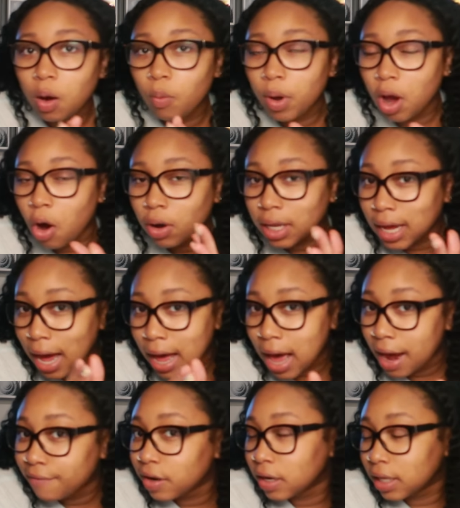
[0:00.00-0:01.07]
we only got
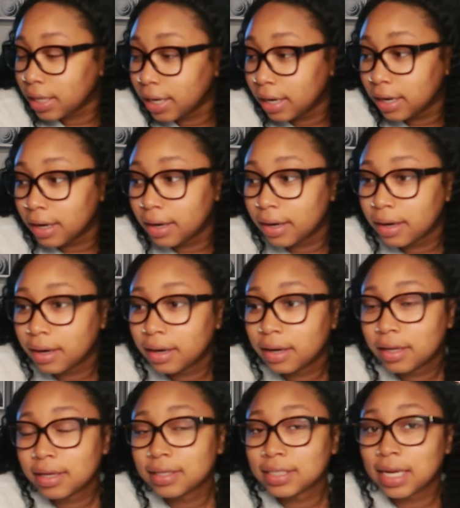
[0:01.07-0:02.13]
Everclear
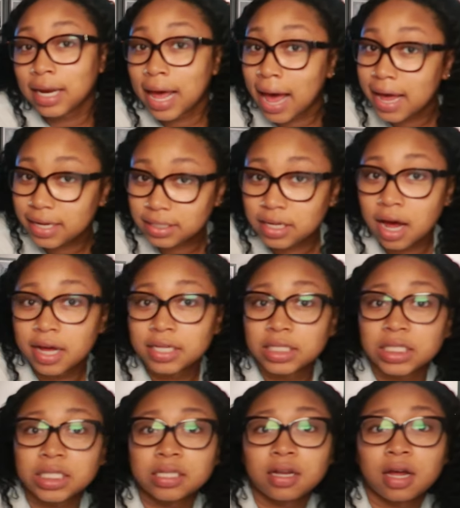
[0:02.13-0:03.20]
to last
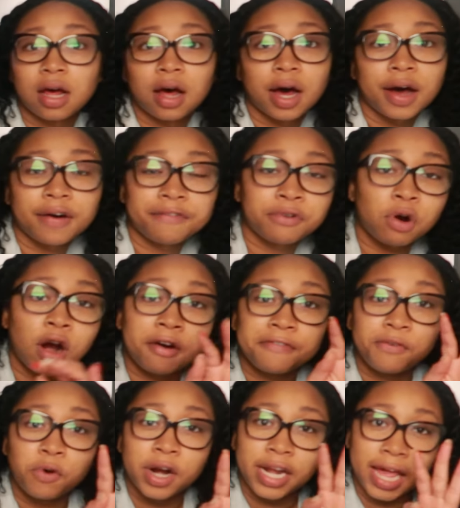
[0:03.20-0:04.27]
us for our
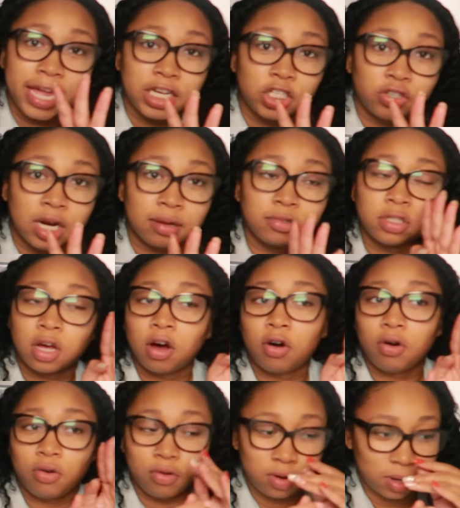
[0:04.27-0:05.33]
four day trip.
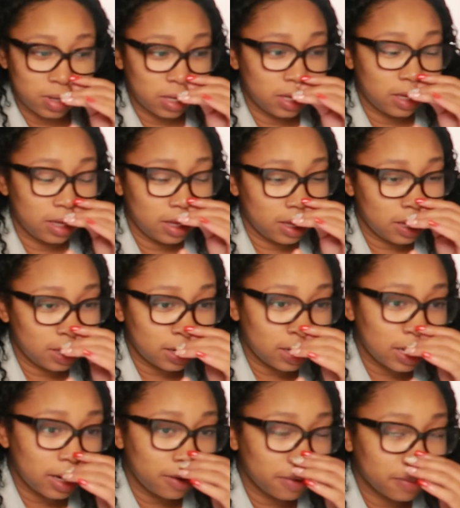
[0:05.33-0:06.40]
So,
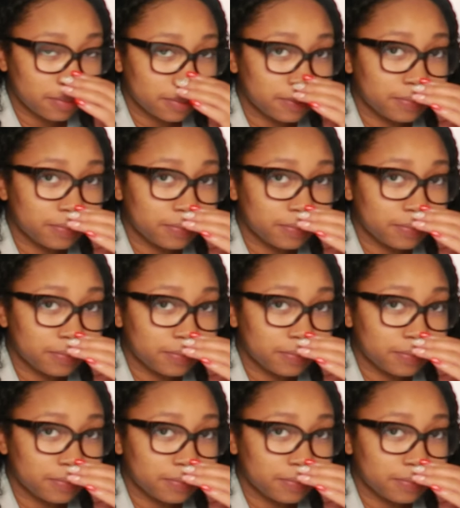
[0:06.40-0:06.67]
you know,